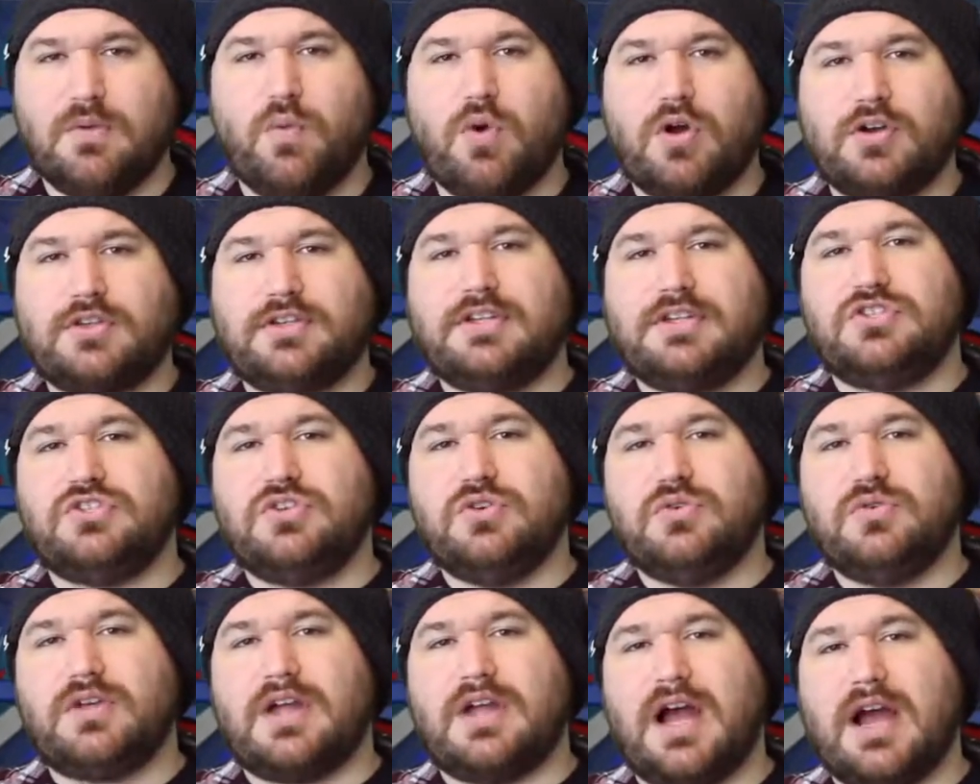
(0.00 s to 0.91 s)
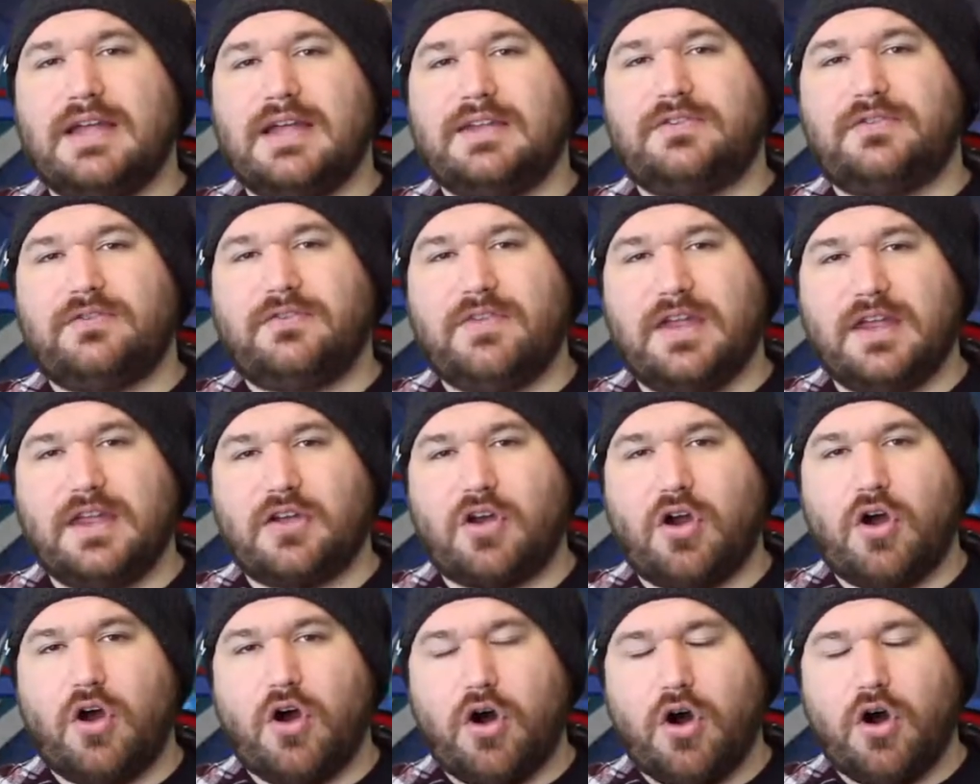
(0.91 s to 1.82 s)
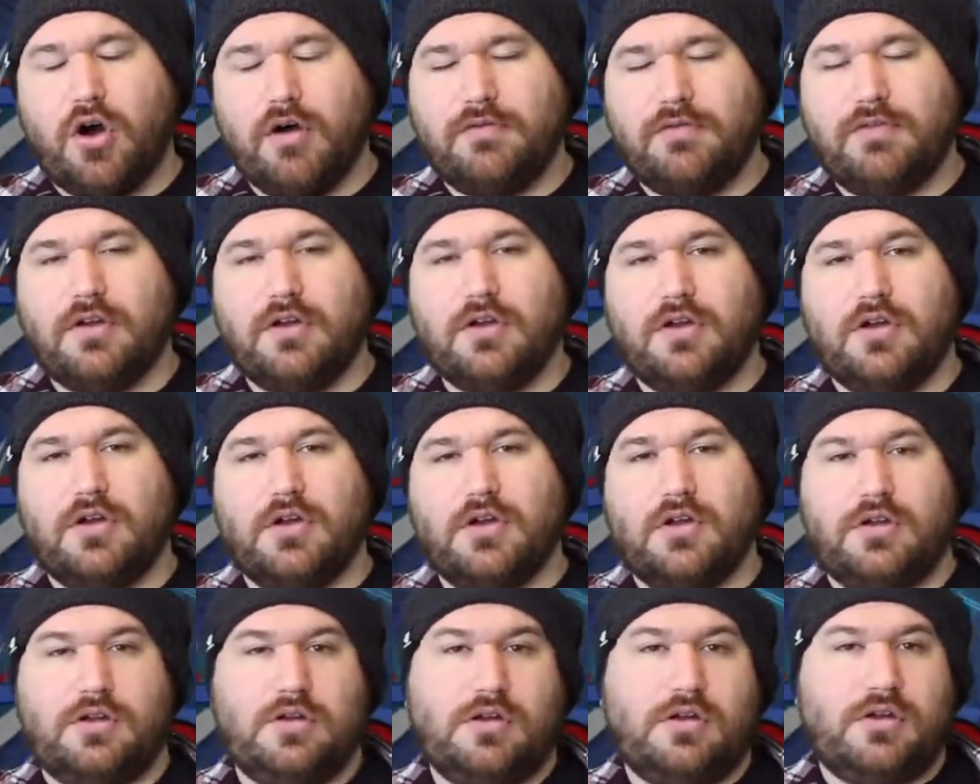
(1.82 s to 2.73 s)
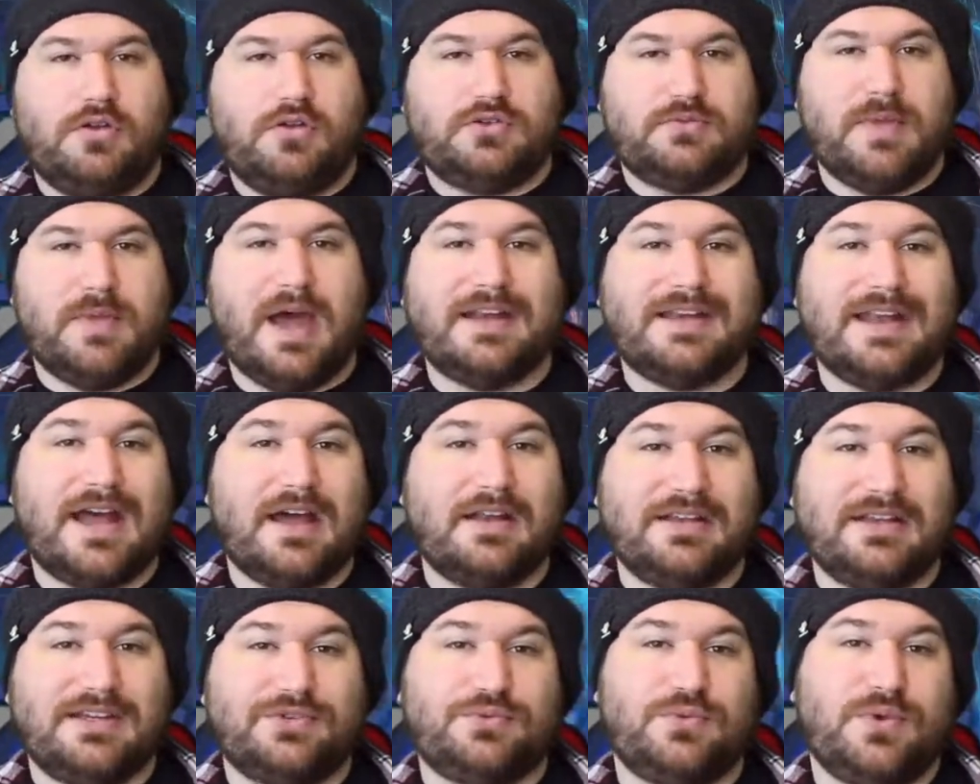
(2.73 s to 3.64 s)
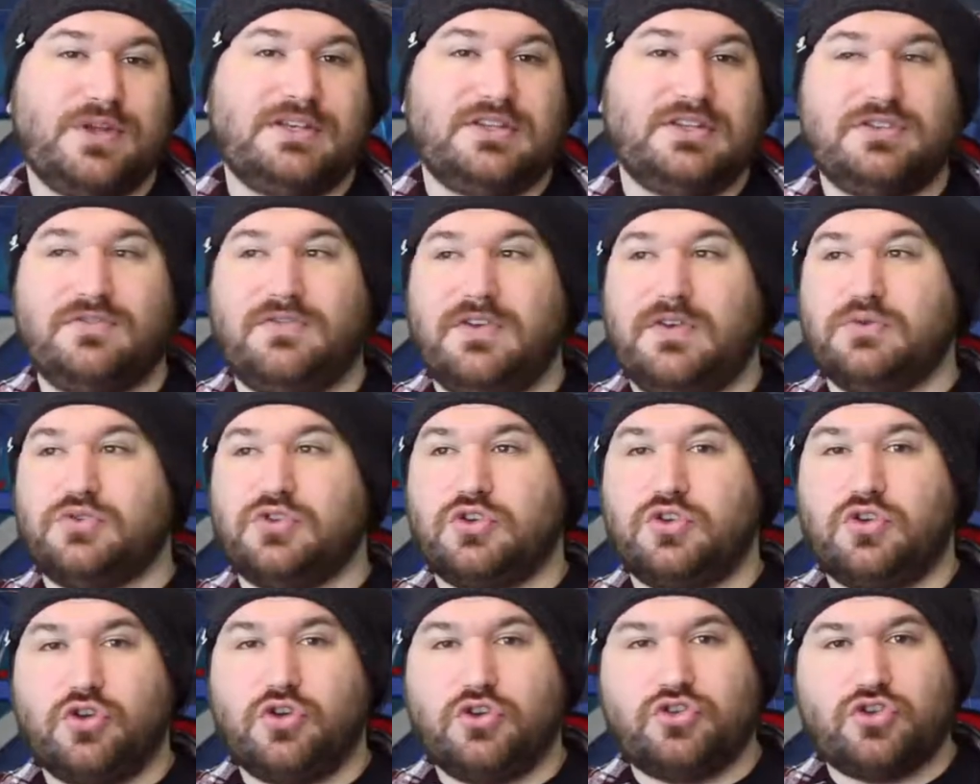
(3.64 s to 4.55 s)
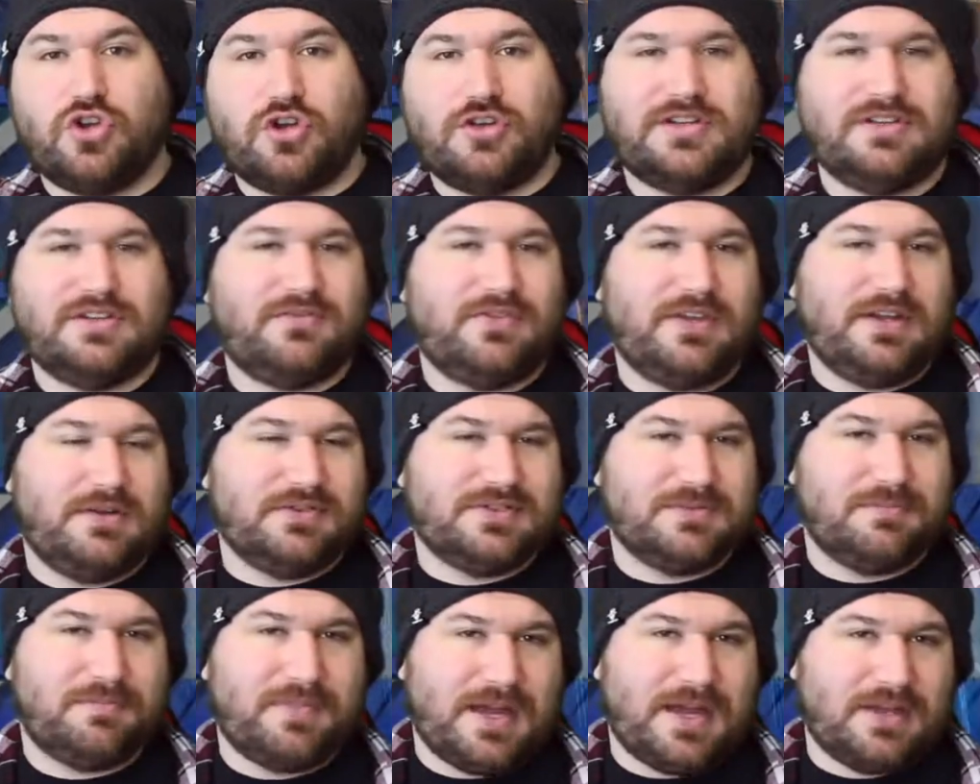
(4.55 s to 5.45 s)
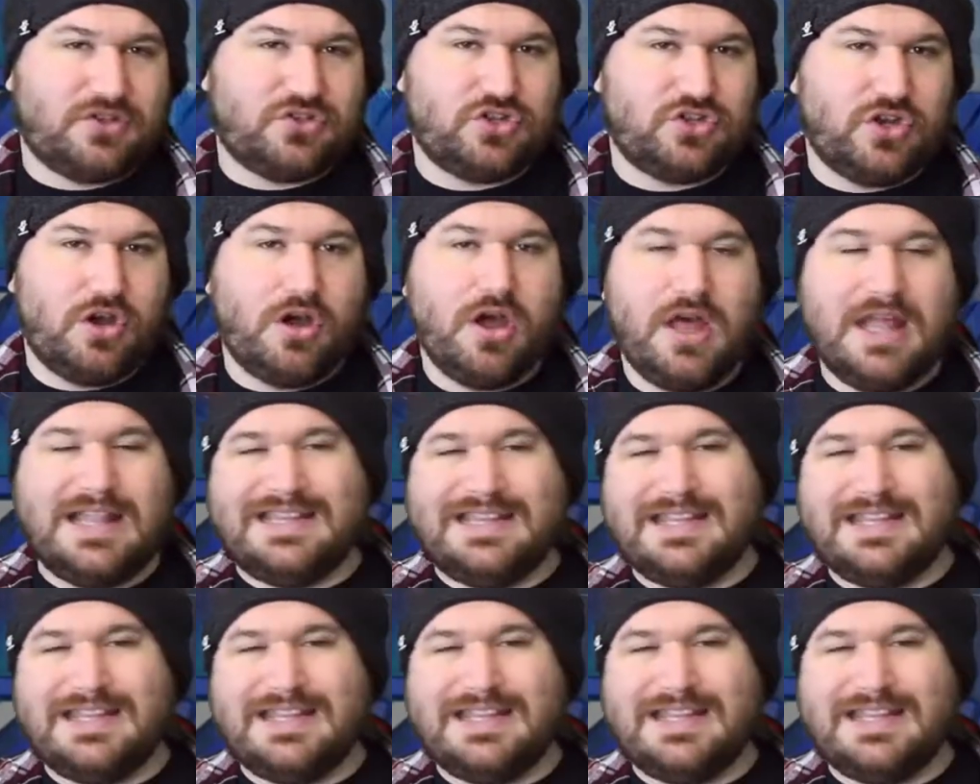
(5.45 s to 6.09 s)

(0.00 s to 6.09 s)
What did you guys think of SmackDown this week? Did you think it was a good show? Did you think it was a bad show?